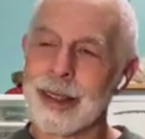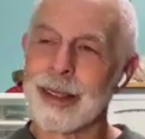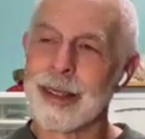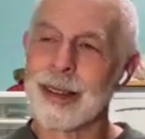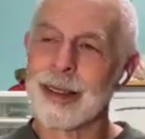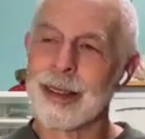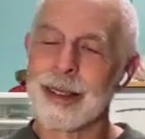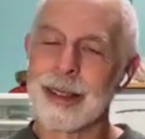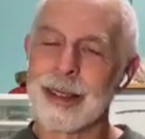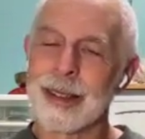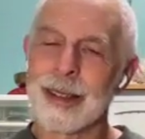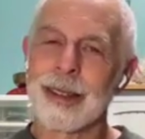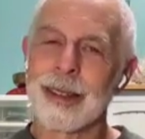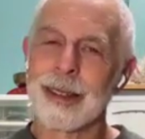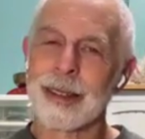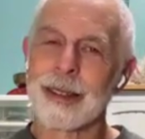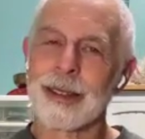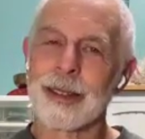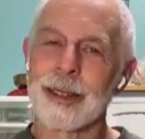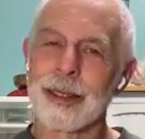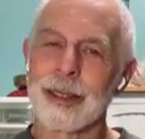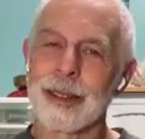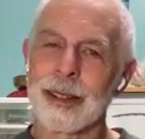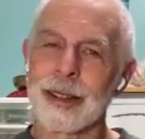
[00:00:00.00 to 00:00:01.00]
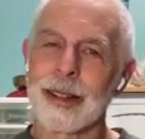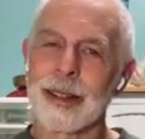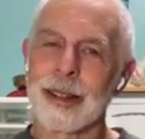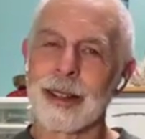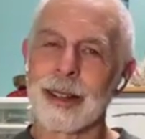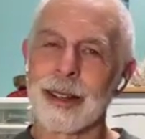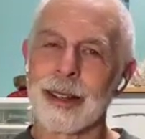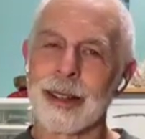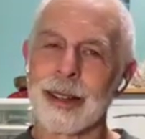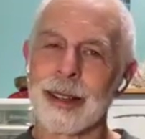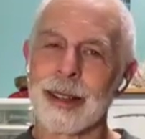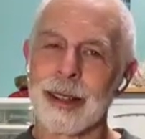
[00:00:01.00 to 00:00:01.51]
he understood,
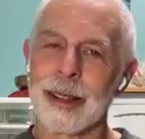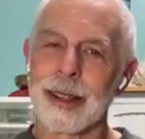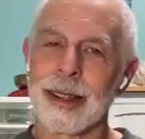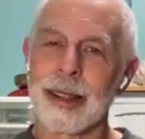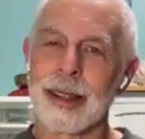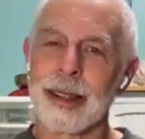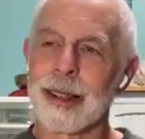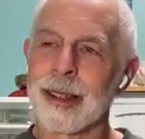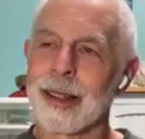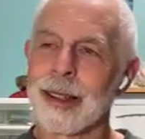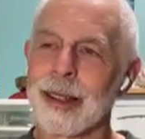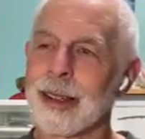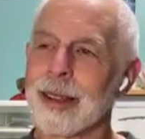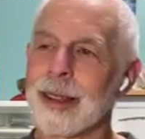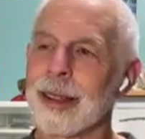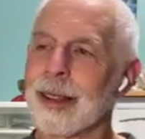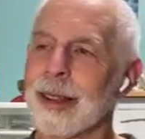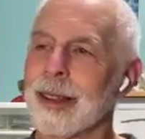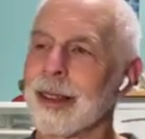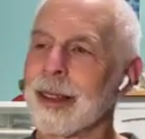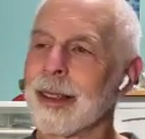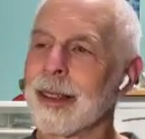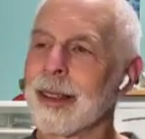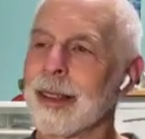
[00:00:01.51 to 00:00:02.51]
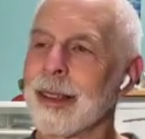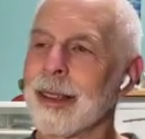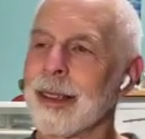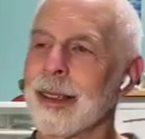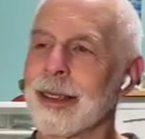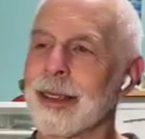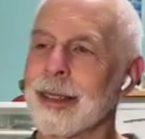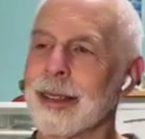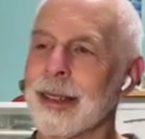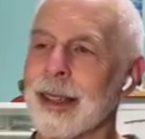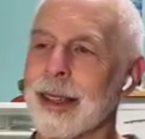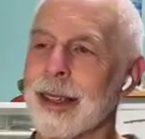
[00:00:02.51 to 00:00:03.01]
and he
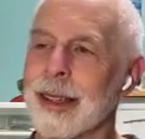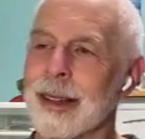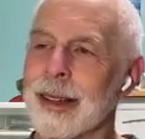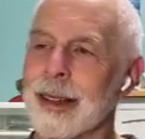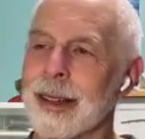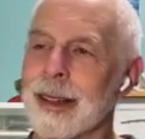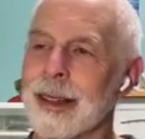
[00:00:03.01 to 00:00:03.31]
said,